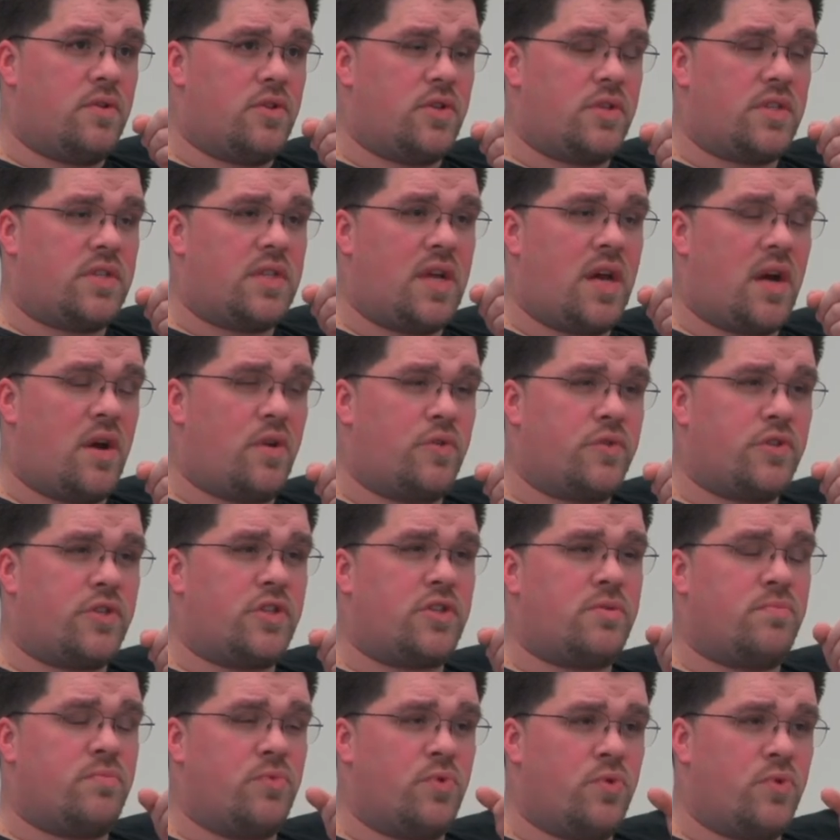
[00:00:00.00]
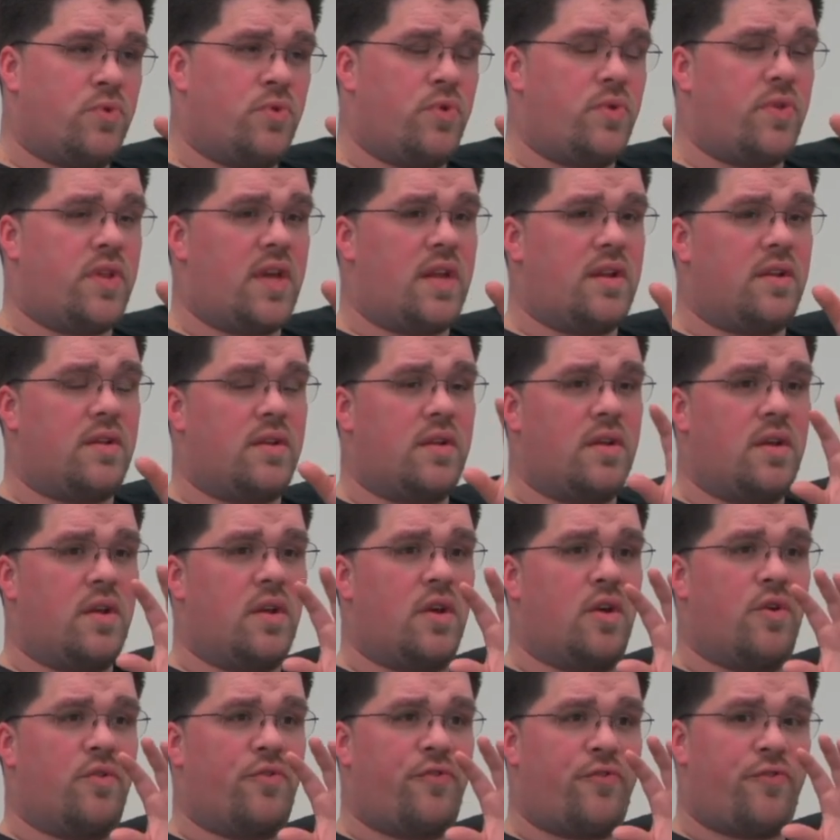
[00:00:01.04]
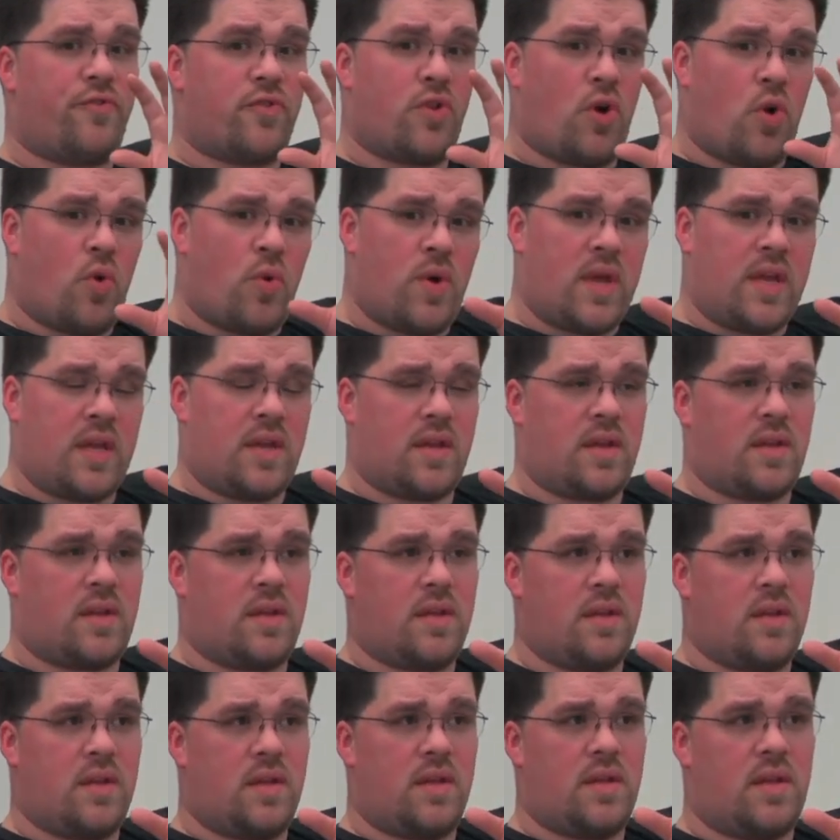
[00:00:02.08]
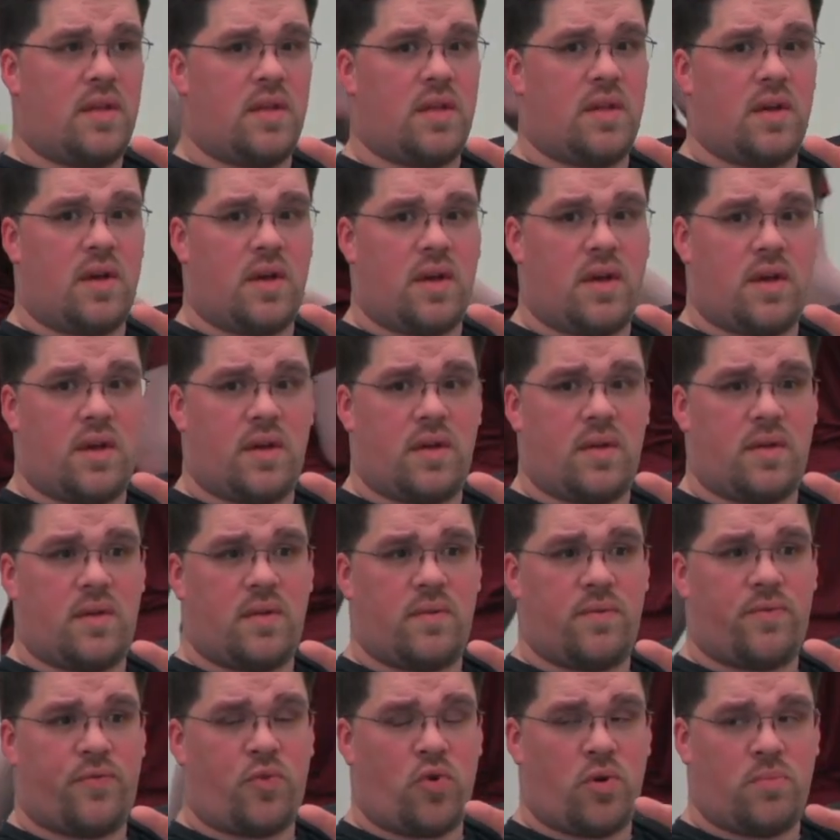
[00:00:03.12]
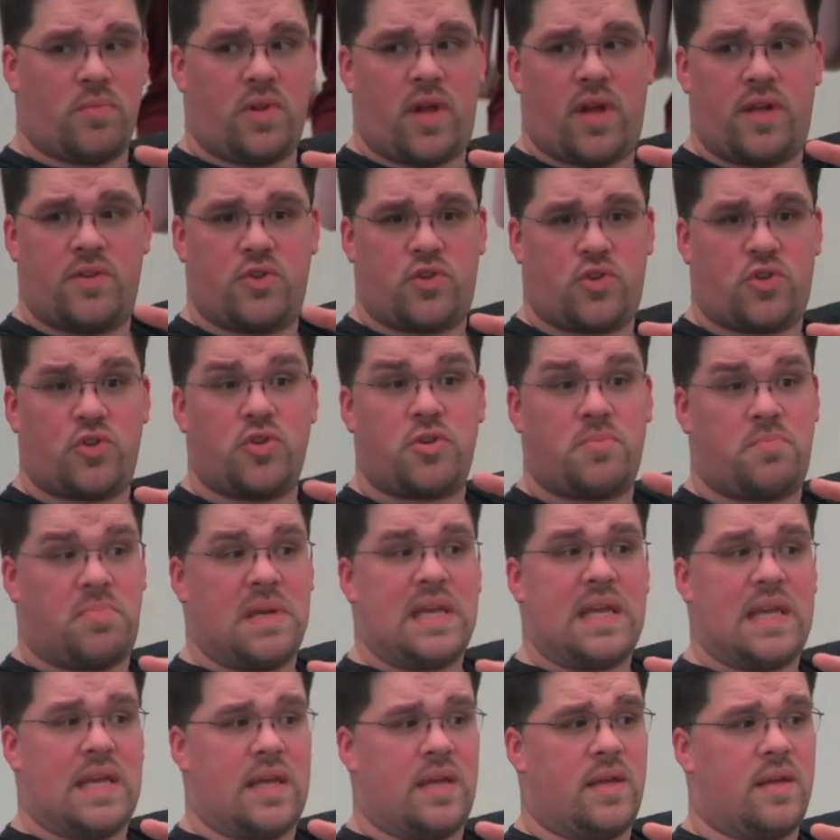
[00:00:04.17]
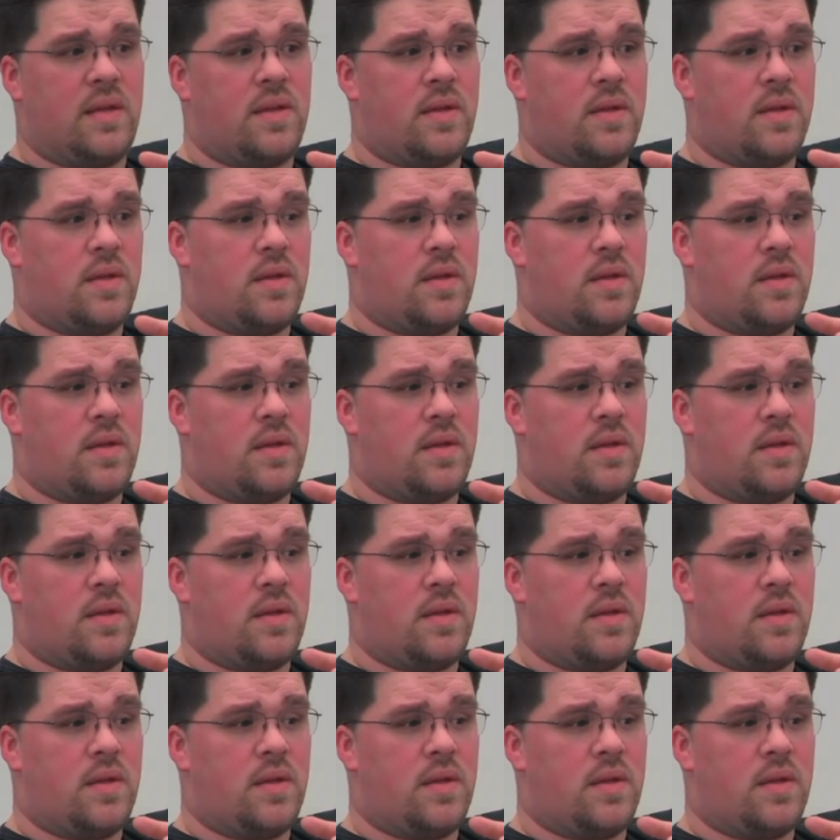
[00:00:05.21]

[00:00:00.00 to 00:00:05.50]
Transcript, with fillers: just how smooth and flowing uh, form line should be.